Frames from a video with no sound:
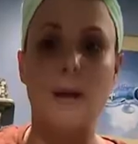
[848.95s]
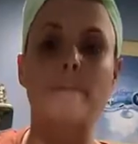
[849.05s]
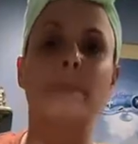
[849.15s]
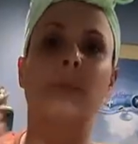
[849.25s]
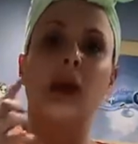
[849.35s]

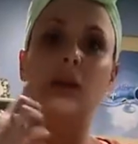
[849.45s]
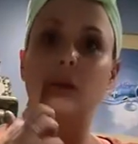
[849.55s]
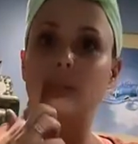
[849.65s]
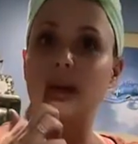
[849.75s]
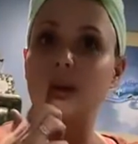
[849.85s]
chapstick
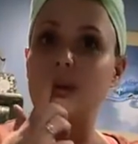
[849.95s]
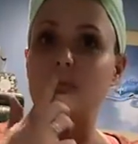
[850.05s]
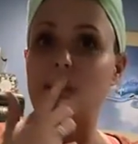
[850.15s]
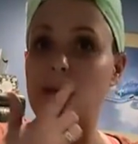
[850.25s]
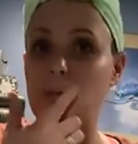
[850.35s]
on and I'll feel
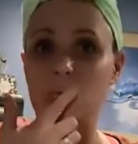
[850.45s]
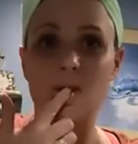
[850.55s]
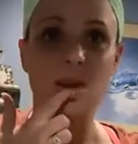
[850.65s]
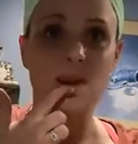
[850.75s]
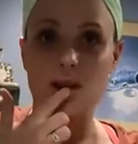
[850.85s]
like it's just
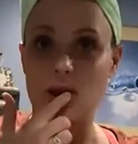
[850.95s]
waxy.